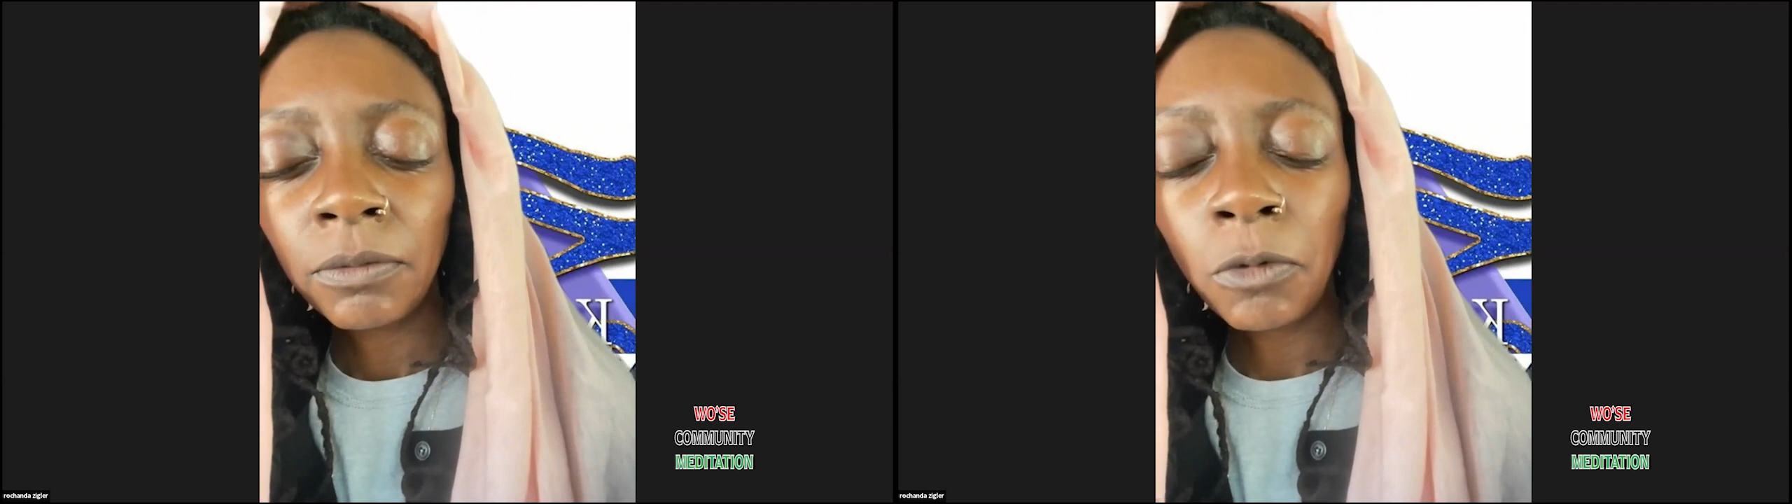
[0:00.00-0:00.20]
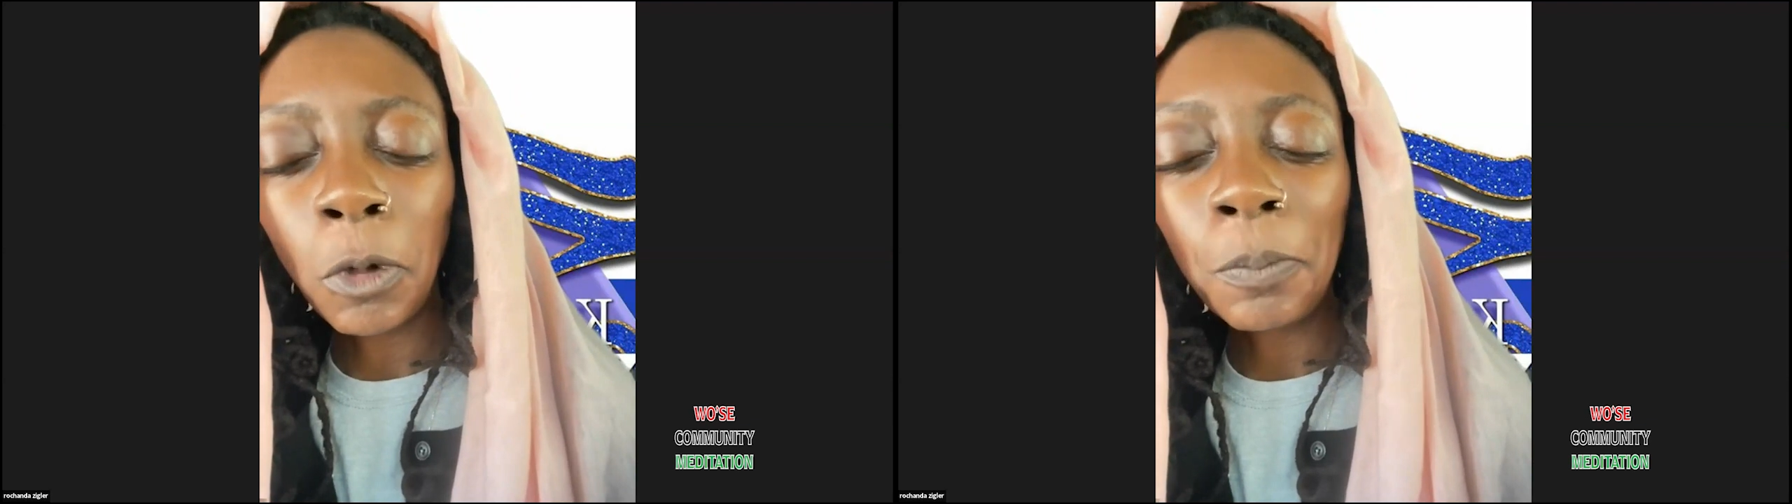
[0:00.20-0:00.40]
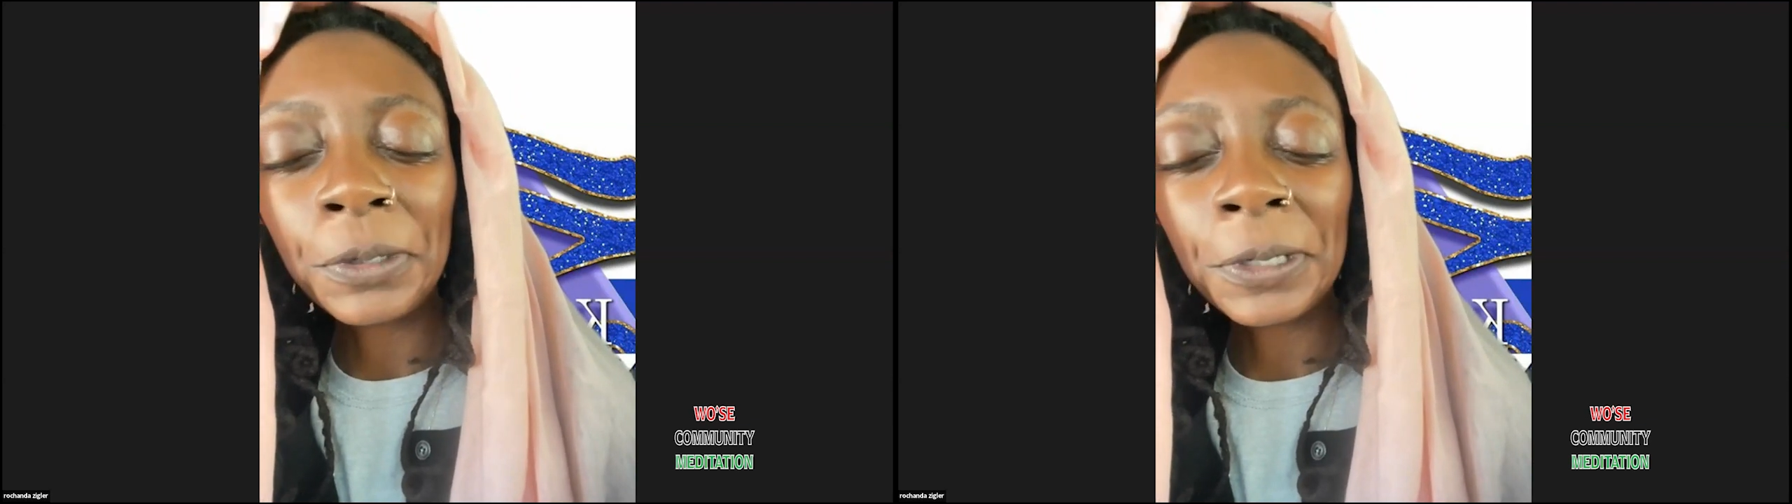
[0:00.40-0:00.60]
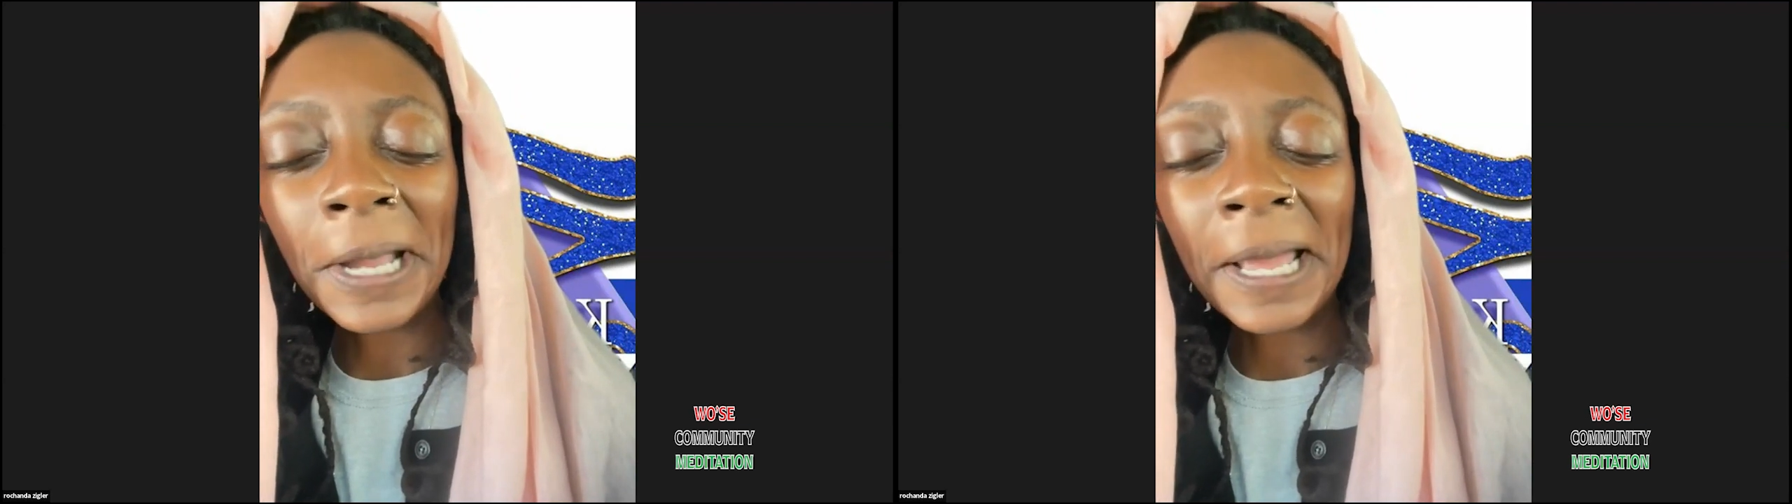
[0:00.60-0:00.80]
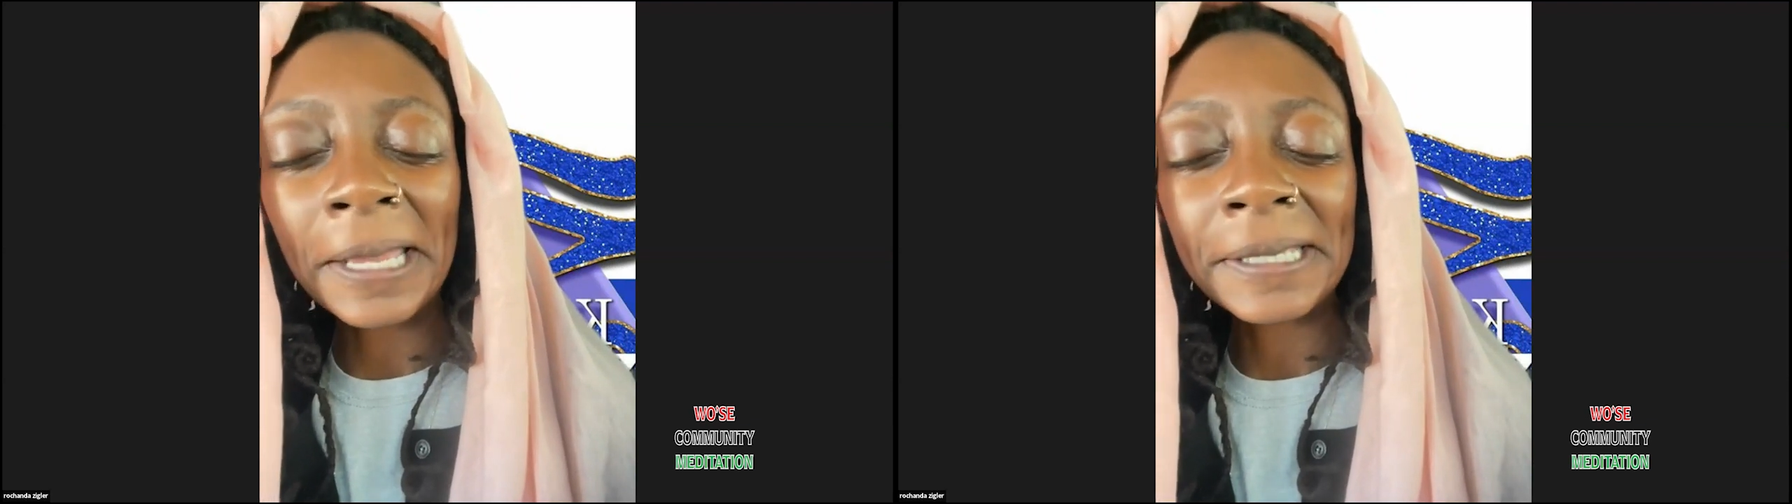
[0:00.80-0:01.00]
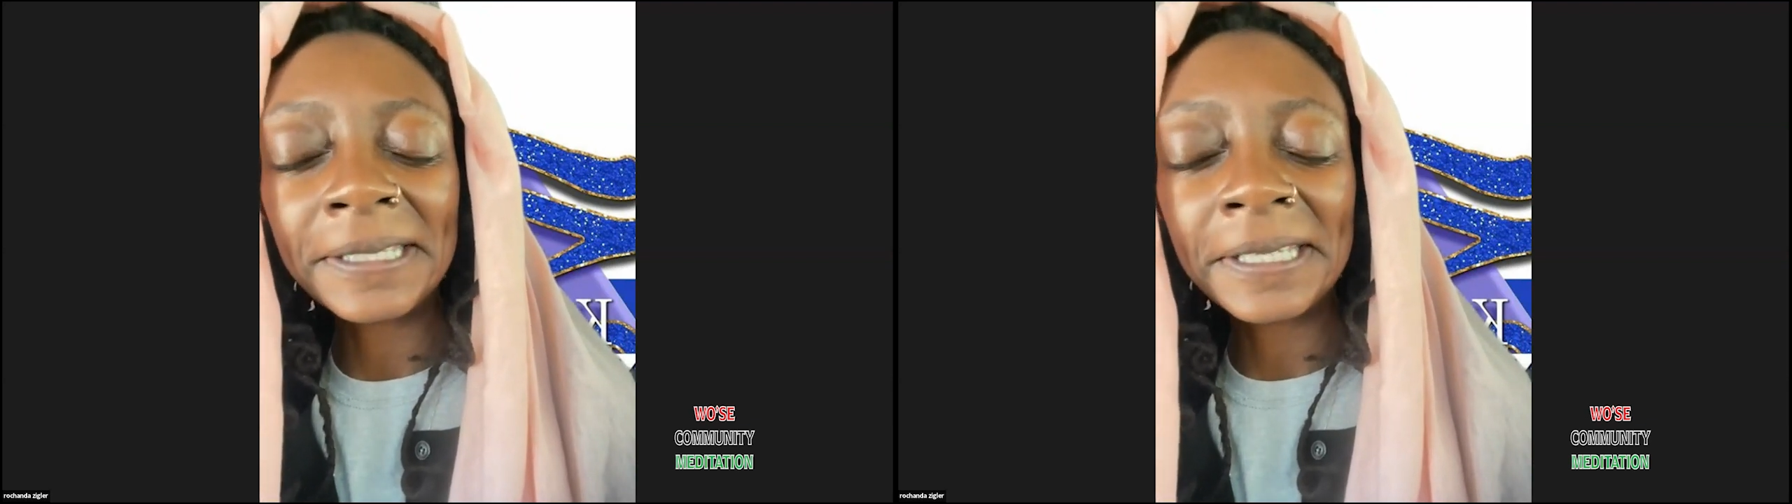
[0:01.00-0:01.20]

We'll open our eyes